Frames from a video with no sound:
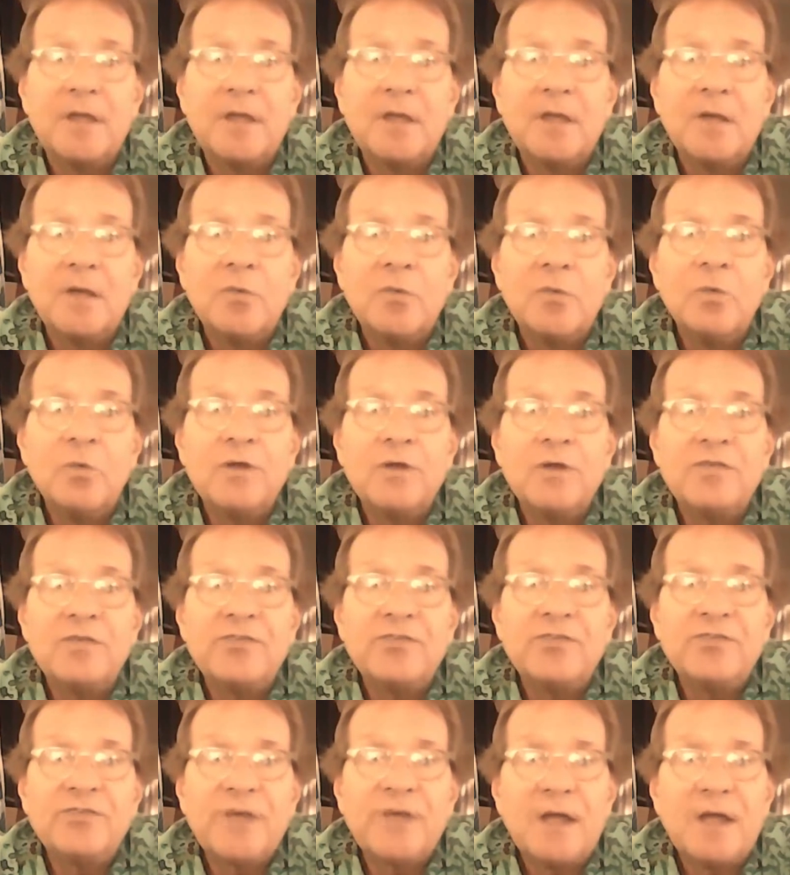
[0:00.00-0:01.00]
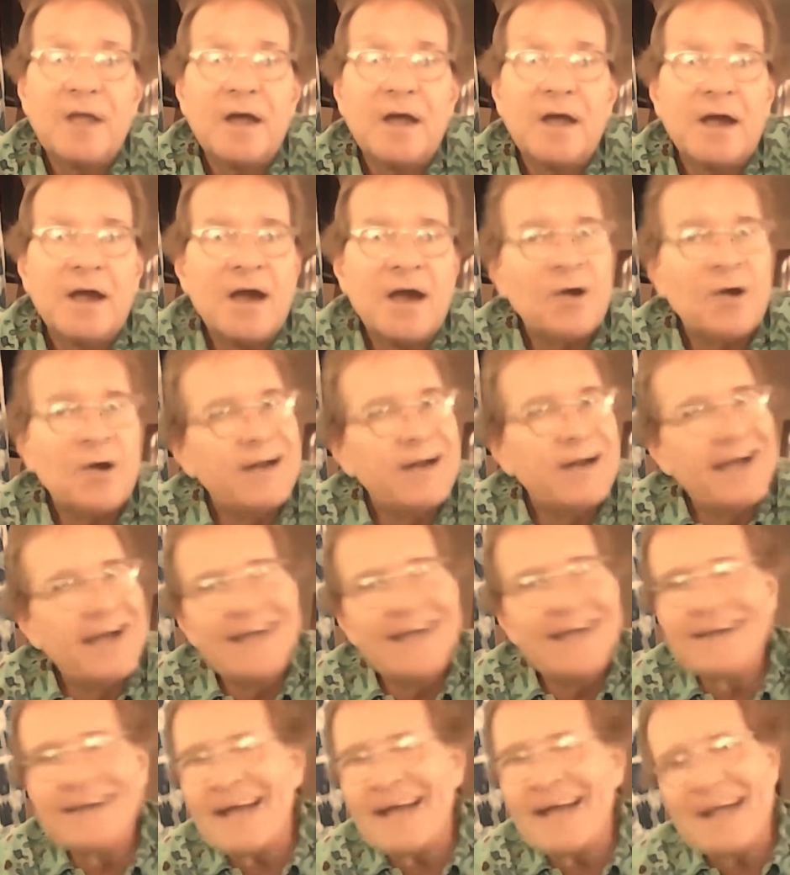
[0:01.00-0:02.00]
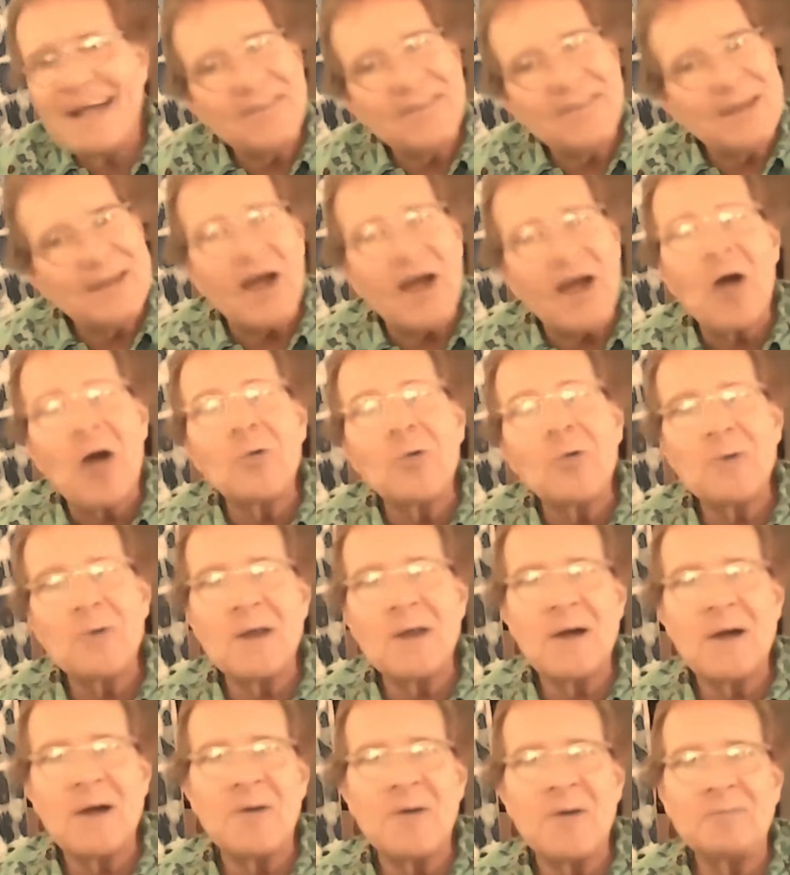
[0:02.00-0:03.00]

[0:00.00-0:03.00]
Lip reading: which are kind of on the out now.